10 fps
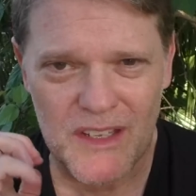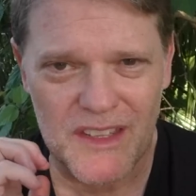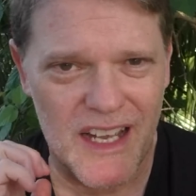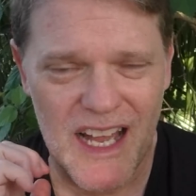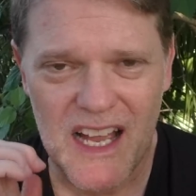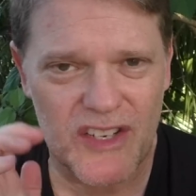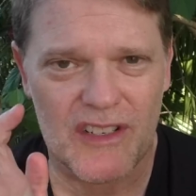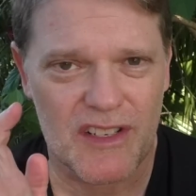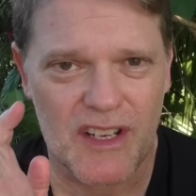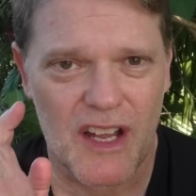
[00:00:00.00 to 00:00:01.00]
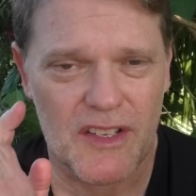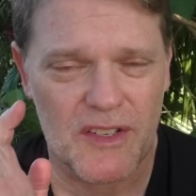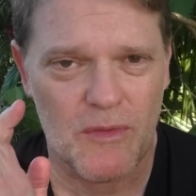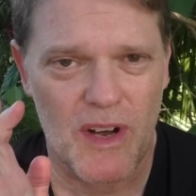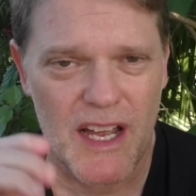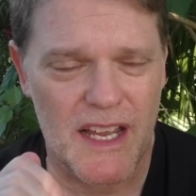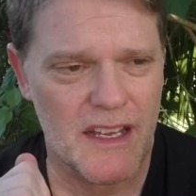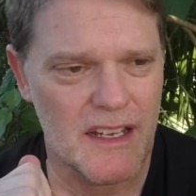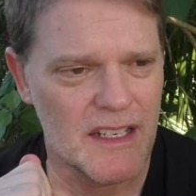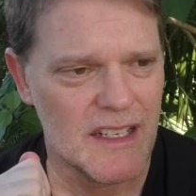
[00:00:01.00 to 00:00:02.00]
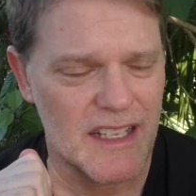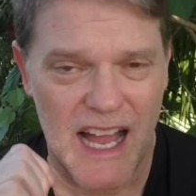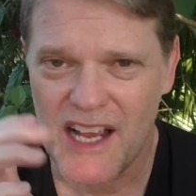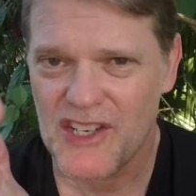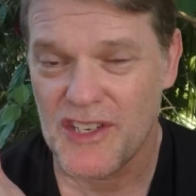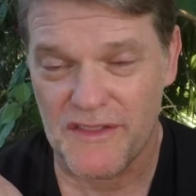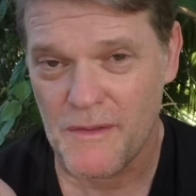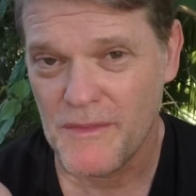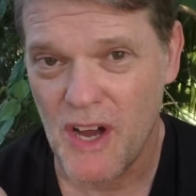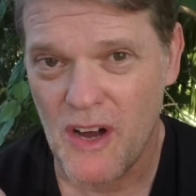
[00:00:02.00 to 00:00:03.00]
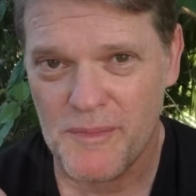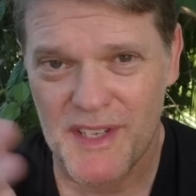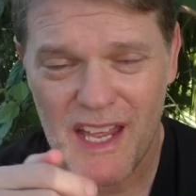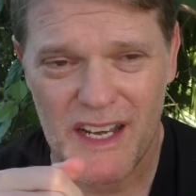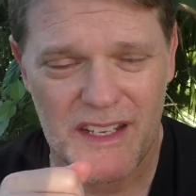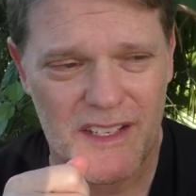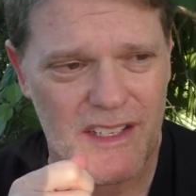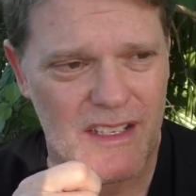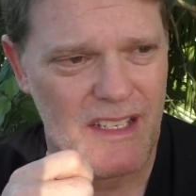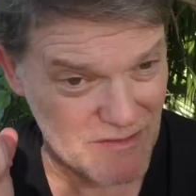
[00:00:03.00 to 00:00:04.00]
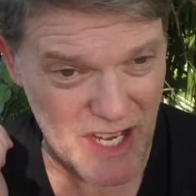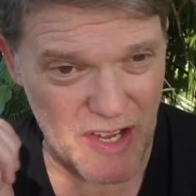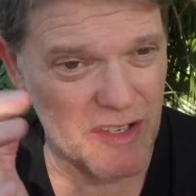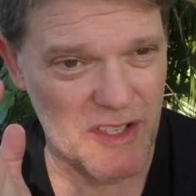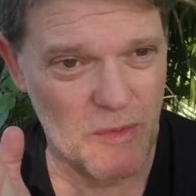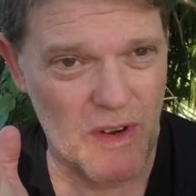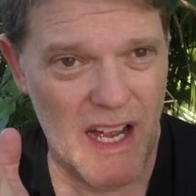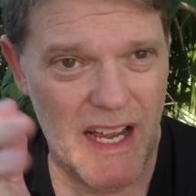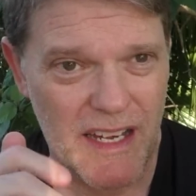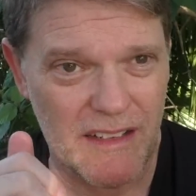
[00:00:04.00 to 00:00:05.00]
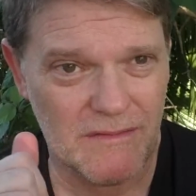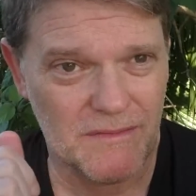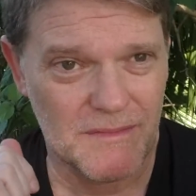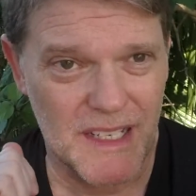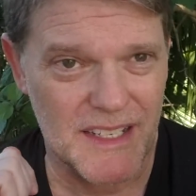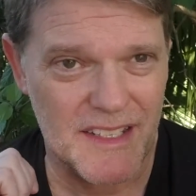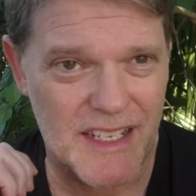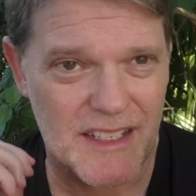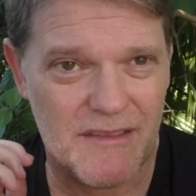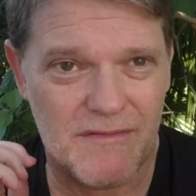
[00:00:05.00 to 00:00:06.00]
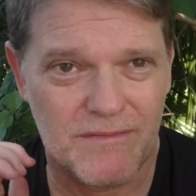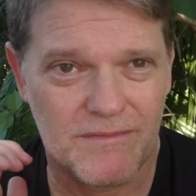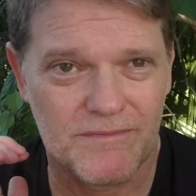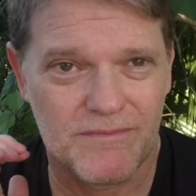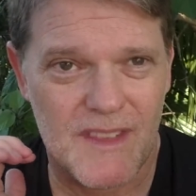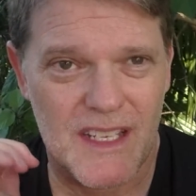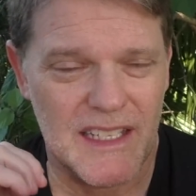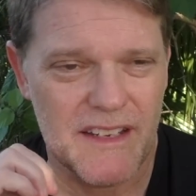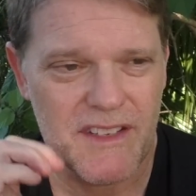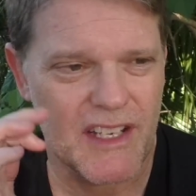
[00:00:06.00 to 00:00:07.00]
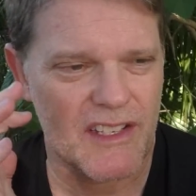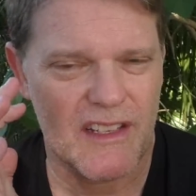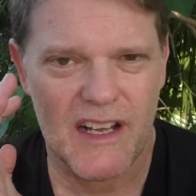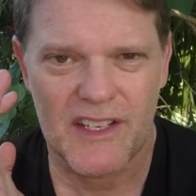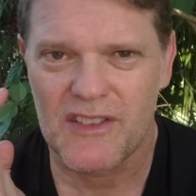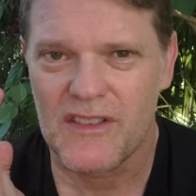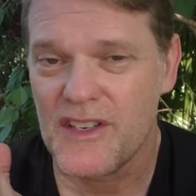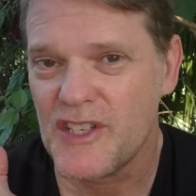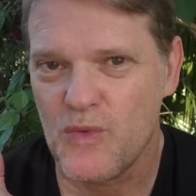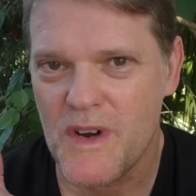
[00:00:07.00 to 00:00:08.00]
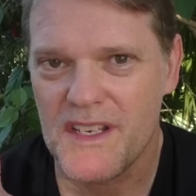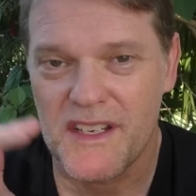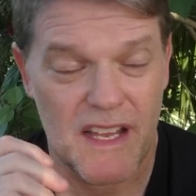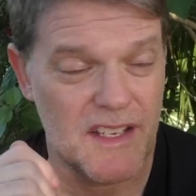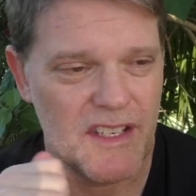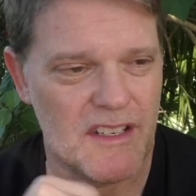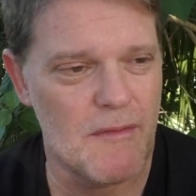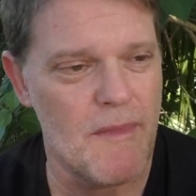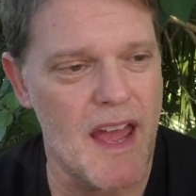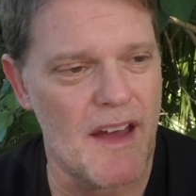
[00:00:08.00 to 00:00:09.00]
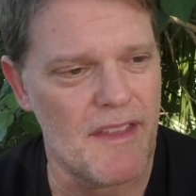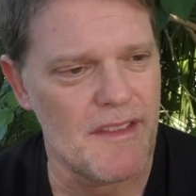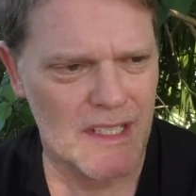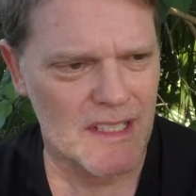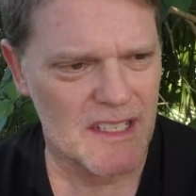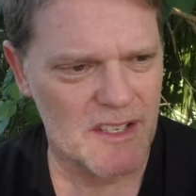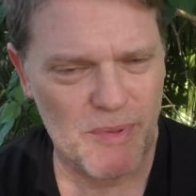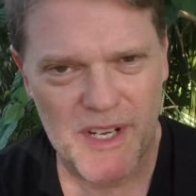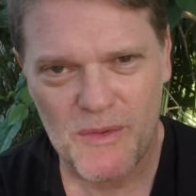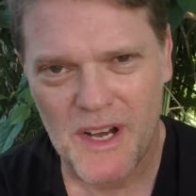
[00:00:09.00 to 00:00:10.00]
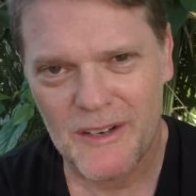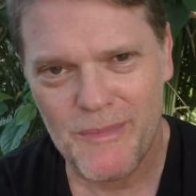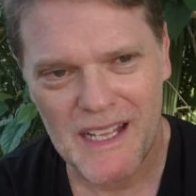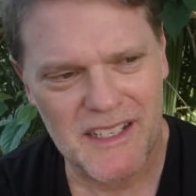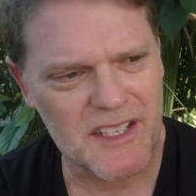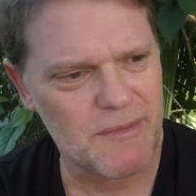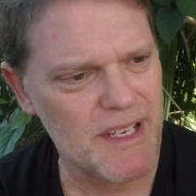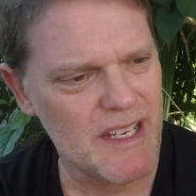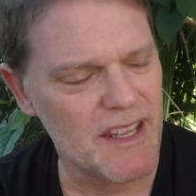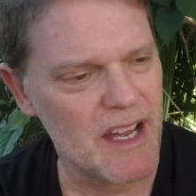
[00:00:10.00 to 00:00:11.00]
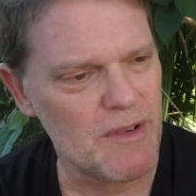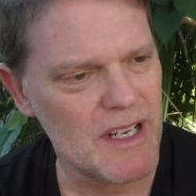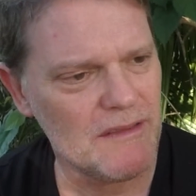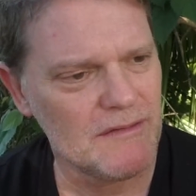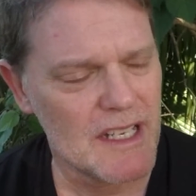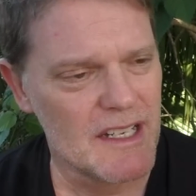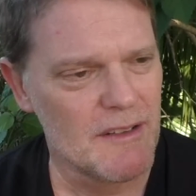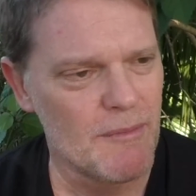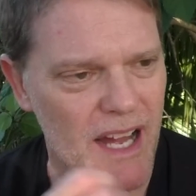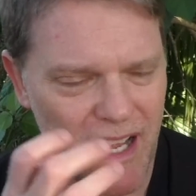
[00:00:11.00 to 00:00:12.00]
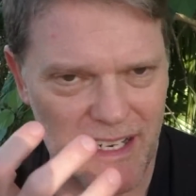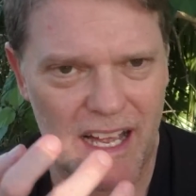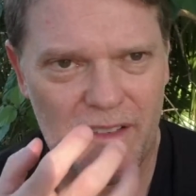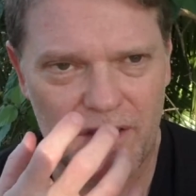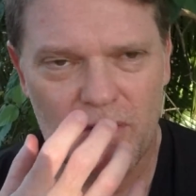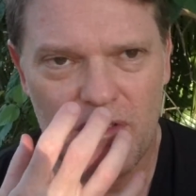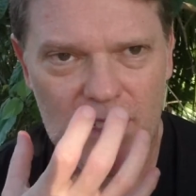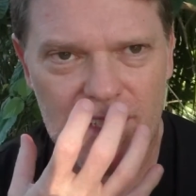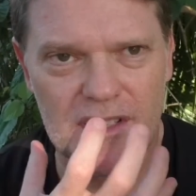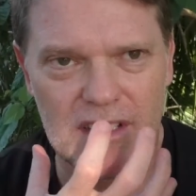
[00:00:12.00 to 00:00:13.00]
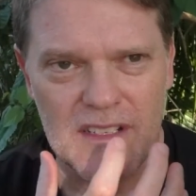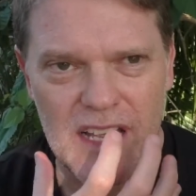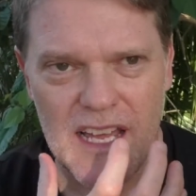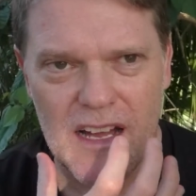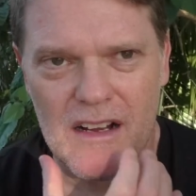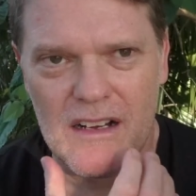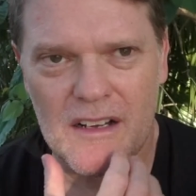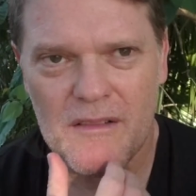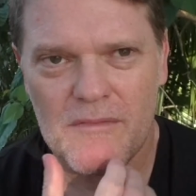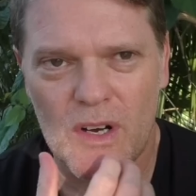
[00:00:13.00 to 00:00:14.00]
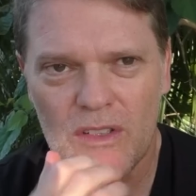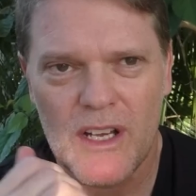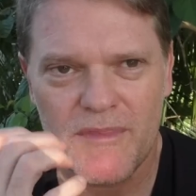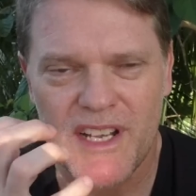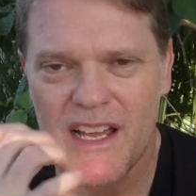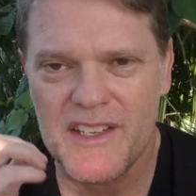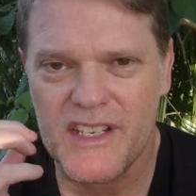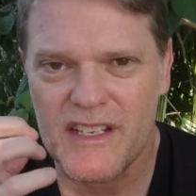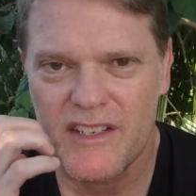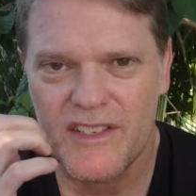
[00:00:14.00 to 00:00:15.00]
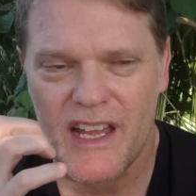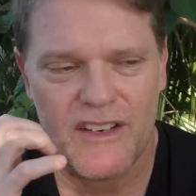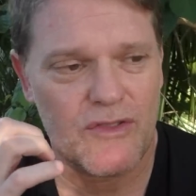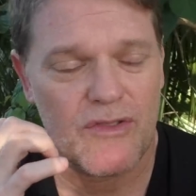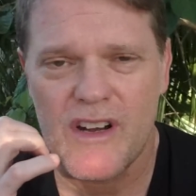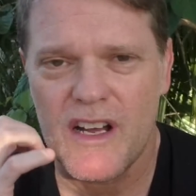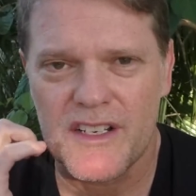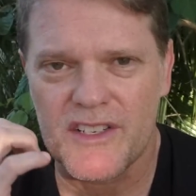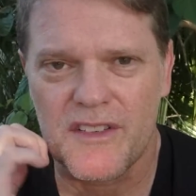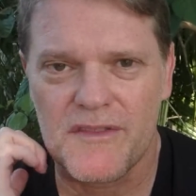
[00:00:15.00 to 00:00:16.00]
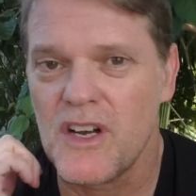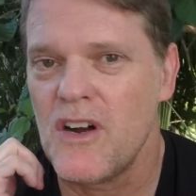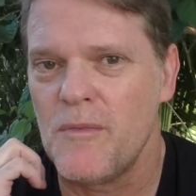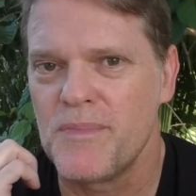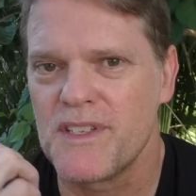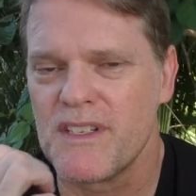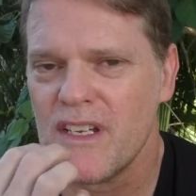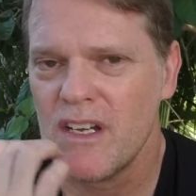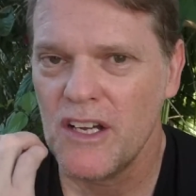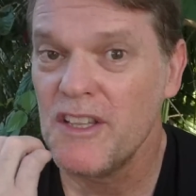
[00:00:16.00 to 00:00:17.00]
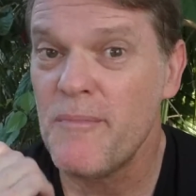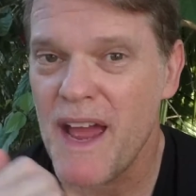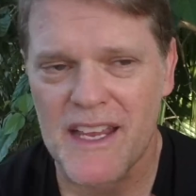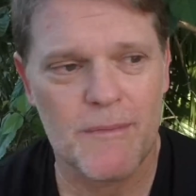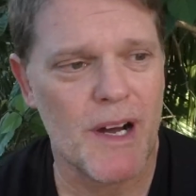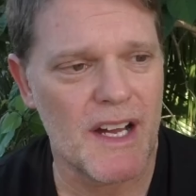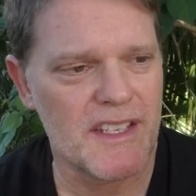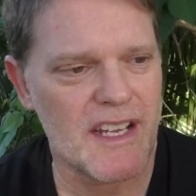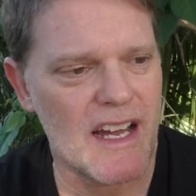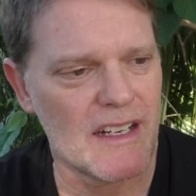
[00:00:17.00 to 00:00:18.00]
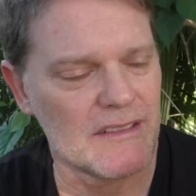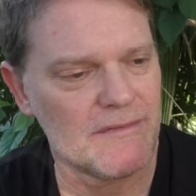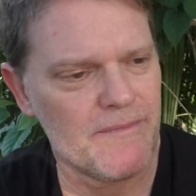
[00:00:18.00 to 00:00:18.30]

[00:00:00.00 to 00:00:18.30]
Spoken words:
The harshness goes away, the harshness from the hops, that is, goes away, and then it leaves this nice sort of sweet taste in your mouth. It's a pretty well balanced beer, that one. But afterwards, now all I'm tasting is that dryness of the hops on the back of my tongue.